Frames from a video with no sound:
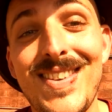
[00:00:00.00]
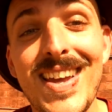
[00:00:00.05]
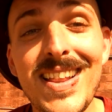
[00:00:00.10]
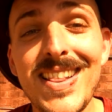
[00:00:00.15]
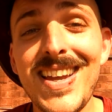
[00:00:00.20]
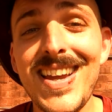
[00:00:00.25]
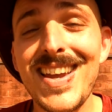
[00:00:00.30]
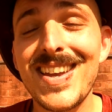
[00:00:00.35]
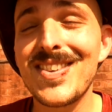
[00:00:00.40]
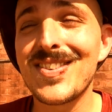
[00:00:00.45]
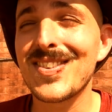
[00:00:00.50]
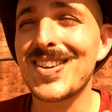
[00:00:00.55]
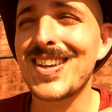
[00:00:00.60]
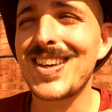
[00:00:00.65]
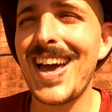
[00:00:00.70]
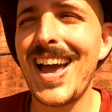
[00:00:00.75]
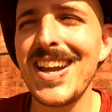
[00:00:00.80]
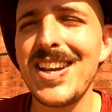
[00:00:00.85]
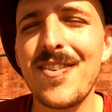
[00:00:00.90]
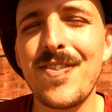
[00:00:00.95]
Delhi is
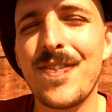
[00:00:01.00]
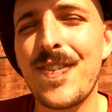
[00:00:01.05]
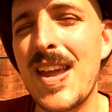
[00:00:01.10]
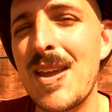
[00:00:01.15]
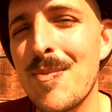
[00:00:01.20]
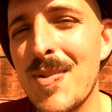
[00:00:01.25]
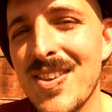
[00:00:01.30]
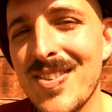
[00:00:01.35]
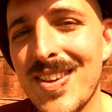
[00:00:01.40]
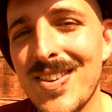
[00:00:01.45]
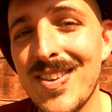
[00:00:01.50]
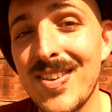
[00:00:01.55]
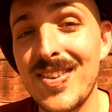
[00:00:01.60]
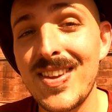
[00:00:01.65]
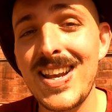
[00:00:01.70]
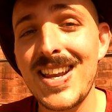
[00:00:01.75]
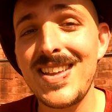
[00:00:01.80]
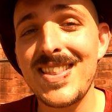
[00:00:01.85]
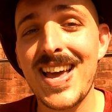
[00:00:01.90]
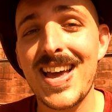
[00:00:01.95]
kind of famous as a
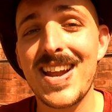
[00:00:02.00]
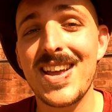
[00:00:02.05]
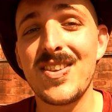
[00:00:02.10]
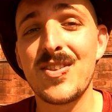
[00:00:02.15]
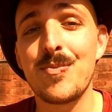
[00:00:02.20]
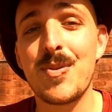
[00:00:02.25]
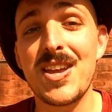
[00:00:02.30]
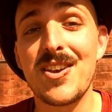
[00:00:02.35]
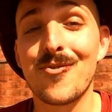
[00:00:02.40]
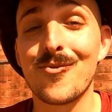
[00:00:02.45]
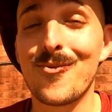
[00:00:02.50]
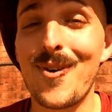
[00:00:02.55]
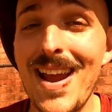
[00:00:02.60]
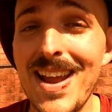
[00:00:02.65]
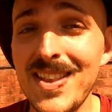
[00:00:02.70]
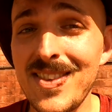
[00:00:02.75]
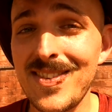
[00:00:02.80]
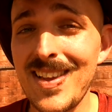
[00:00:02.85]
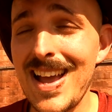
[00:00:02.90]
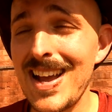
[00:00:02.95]
city that has been
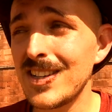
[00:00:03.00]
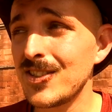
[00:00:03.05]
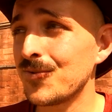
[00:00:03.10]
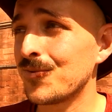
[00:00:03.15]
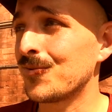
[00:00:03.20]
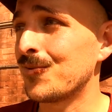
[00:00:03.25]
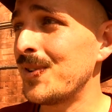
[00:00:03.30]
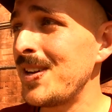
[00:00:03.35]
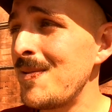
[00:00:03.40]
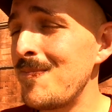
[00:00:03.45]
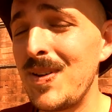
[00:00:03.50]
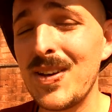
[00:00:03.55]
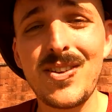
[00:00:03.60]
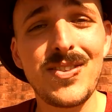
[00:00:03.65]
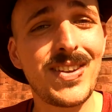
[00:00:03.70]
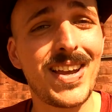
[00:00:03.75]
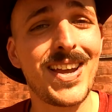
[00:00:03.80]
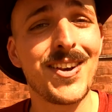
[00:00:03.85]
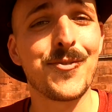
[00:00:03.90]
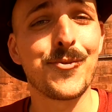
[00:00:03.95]
ransacked,
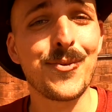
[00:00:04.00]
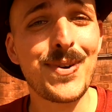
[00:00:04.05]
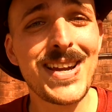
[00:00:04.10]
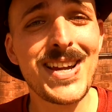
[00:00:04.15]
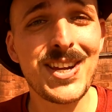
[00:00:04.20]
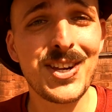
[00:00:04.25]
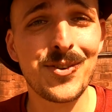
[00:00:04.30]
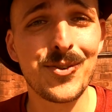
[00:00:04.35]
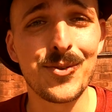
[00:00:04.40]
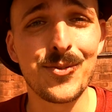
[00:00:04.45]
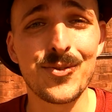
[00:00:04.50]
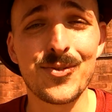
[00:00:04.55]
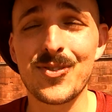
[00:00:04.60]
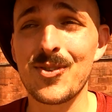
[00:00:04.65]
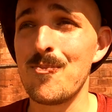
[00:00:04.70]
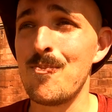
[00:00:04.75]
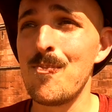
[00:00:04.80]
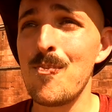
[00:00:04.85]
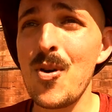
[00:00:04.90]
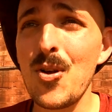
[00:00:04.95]
rebuilt, and reused
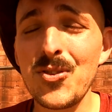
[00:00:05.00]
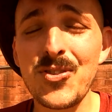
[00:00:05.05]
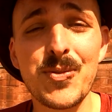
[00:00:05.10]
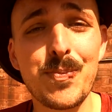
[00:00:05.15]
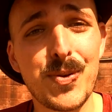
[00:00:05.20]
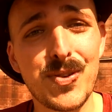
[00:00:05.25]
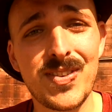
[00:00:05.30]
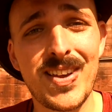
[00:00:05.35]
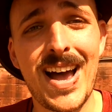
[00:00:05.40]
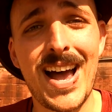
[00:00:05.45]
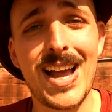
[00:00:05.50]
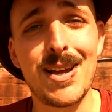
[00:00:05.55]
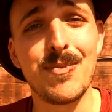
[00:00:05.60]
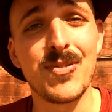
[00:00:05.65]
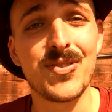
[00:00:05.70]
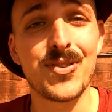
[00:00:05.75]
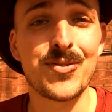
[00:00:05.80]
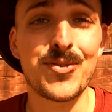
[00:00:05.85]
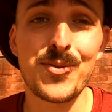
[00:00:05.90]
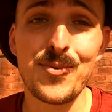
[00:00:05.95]
multiple
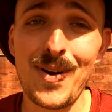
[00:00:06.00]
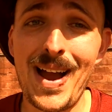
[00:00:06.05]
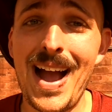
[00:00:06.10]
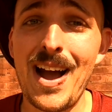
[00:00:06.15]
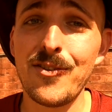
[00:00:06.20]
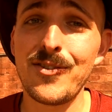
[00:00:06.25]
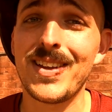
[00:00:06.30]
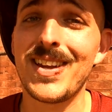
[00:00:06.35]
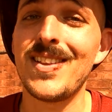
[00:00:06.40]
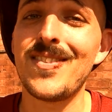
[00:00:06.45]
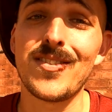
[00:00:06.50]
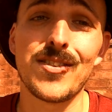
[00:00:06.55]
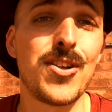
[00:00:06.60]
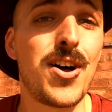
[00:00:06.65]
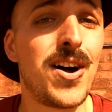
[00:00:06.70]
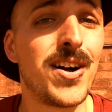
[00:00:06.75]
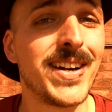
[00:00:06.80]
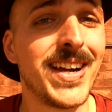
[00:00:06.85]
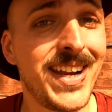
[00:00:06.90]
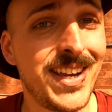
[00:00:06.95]
times throughout its
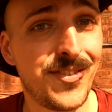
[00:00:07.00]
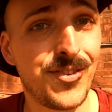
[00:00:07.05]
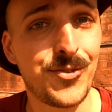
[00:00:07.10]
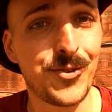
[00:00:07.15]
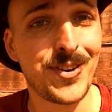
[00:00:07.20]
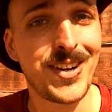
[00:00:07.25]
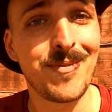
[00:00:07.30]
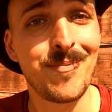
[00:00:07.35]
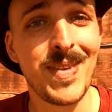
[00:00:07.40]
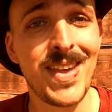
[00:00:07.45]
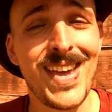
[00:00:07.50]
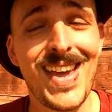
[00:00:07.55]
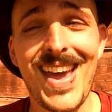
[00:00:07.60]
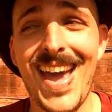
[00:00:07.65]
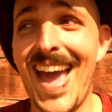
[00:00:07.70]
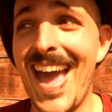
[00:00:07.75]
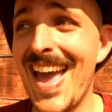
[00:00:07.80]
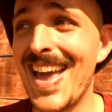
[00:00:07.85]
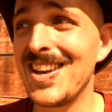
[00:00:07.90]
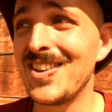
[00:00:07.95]
long history.
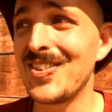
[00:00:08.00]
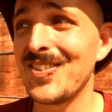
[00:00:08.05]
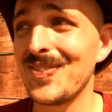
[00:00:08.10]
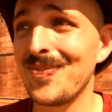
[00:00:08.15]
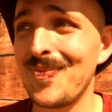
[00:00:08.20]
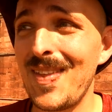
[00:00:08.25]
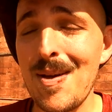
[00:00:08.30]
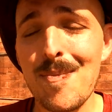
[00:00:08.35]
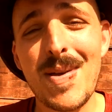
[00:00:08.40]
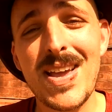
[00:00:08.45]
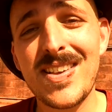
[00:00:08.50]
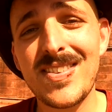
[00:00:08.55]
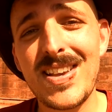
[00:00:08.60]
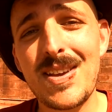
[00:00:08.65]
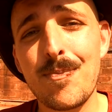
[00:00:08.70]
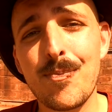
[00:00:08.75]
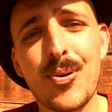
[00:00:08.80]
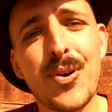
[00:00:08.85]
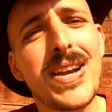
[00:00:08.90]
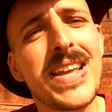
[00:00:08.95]
And that makes
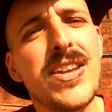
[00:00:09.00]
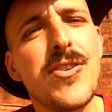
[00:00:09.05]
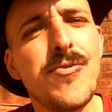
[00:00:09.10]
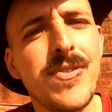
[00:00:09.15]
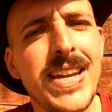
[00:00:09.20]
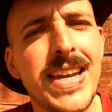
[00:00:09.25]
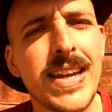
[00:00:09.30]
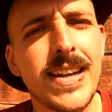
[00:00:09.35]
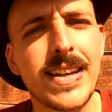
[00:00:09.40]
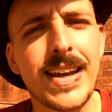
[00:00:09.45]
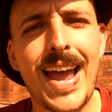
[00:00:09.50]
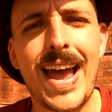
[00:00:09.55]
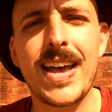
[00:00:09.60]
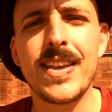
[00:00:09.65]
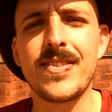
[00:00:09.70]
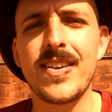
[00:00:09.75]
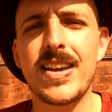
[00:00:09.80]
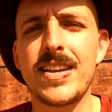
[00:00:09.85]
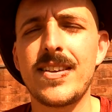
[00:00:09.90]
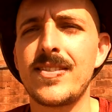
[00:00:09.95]
it pretty unique
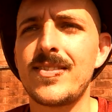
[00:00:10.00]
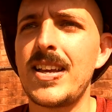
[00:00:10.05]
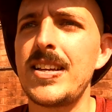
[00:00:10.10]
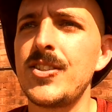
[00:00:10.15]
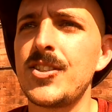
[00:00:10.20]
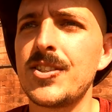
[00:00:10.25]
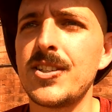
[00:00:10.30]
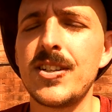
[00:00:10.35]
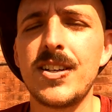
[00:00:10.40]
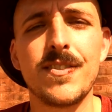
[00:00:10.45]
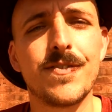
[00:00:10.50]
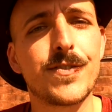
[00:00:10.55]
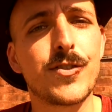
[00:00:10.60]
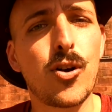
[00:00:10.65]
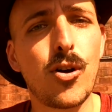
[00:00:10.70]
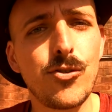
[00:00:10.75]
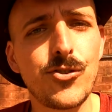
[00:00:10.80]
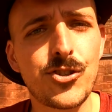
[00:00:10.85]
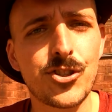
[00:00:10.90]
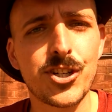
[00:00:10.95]
as a center of
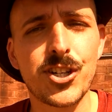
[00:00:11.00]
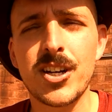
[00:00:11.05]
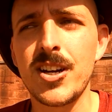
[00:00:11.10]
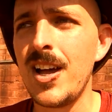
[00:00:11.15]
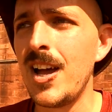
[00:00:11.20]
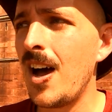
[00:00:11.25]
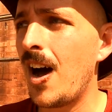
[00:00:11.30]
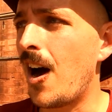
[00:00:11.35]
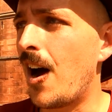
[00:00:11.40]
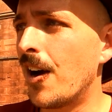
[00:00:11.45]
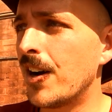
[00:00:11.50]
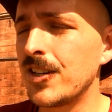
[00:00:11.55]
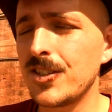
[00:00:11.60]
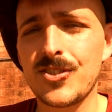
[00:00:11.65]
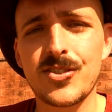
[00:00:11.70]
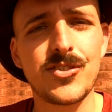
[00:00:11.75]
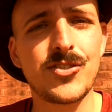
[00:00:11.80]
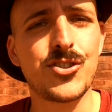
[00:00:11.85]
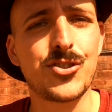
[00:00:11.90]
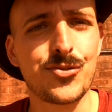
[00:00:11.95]
culture,
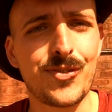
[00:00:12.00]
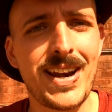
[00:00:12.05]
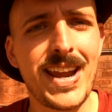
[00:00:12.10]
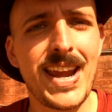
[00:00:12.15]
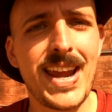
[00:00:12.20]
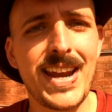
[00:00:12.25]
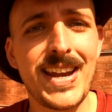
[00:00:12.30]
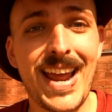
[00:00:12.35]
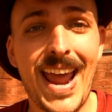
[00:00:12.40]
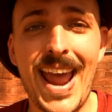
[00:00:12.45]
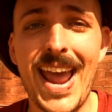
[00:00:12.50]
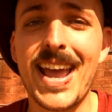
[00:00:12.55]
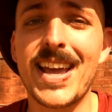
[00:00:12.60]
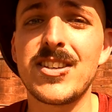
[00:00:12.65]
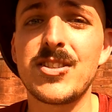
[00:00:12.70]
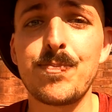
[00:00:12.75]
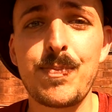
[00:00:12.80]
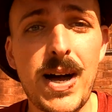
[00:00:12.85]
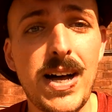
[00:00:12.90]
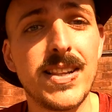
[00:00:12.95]
art, trade,
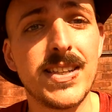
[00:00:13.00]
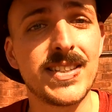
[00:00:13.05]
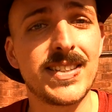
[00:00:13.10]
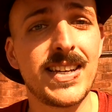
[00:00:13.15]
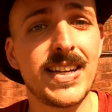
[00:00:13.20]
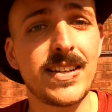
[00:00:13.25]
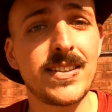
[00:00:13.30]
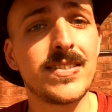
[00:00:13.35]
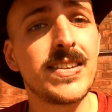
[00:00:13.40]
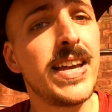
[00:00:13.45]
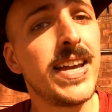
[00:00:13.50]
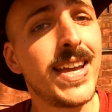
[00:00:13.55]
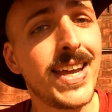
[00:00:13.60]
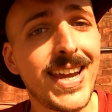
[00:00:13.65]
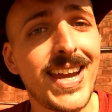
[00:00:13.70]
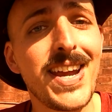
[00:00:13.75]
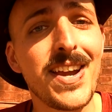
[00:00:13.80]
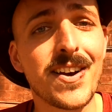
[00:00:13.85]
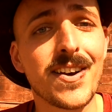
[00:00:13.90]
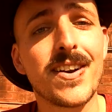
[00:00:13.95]
and politics
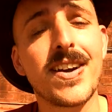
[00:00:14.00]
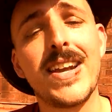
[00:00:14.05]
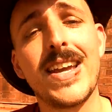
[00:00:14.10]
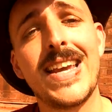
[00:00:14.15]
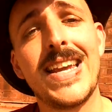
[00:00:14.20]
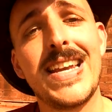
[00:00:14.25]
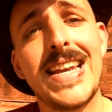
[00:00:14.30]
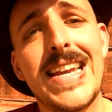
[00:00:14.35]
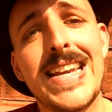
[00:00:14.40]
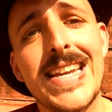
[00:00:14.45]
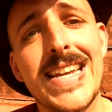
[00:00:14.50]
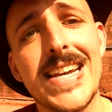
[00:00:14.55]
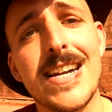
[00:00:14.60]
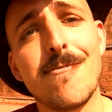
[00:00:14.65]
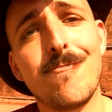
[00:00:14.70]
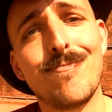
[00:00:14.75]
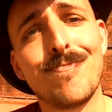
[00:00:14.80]
here in India.